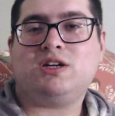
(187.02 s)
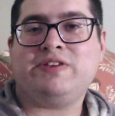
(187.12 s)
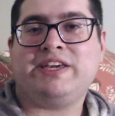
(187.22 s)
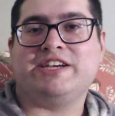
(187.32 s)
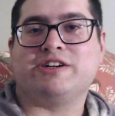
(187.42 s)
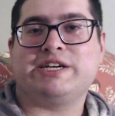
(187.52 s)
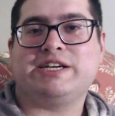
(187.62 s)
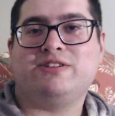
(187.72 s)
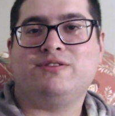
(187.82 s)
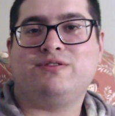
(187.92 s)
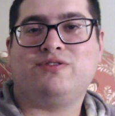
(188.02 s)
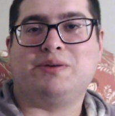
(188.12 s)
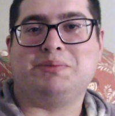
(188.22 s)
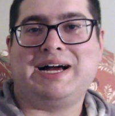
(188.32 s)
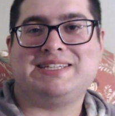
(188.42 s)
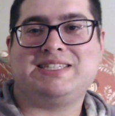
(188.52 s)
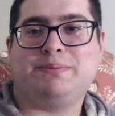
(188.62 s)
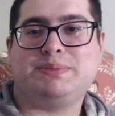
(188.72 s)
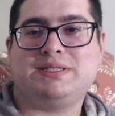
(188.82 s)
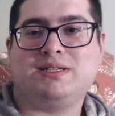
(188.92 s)
of Kerrigan from last
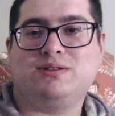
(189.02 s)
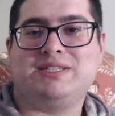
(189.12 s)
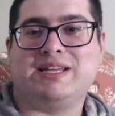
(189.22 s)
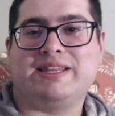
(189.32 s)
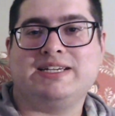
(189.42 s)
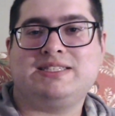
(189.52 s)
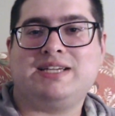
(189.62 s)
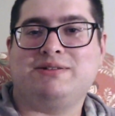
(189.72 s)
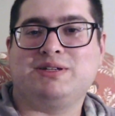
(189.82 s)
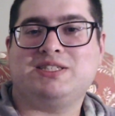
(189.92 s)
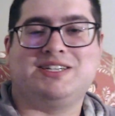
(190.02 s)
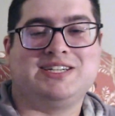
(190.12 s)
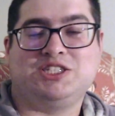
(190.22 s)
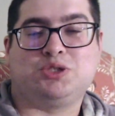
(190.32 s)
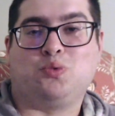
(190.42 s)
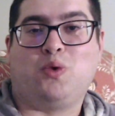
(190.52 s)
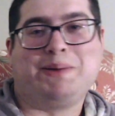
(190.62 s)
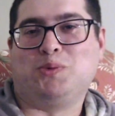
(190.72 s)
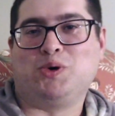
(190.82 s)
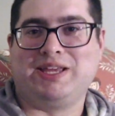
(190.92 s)
episode to this, how he's suddenly just way
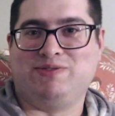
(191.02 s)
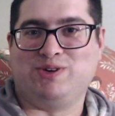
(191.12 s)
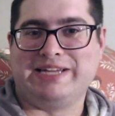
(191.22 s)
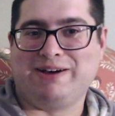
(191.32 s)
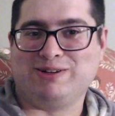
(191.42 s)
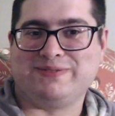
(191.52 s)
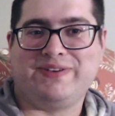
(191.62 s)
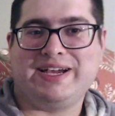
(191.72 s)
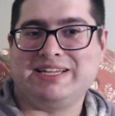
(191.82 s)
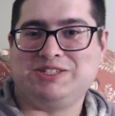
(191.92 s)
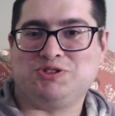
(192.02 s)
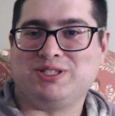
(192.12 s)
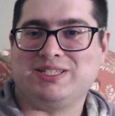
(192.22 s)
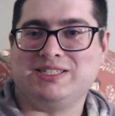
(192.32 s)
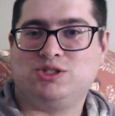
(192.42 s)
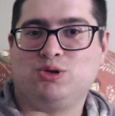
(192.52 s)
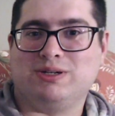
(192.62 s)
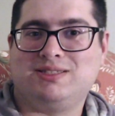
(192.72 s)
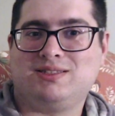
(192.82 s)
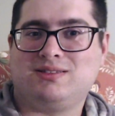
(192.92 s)
more evil now. It's a very interesting choice.